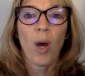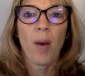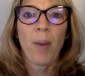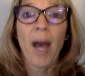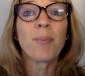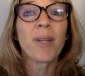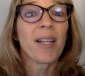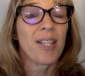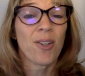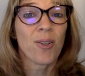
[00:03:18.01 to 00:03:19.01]
I'm
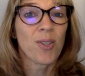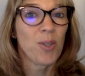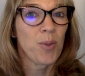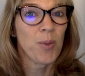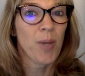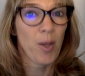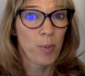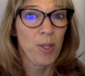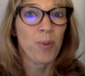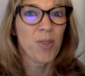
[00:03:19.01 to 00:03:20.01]
not here to
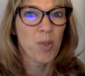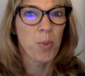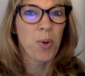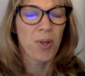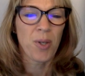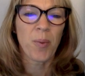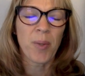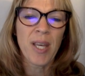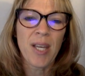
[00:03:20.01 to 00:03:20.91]
help you and support you.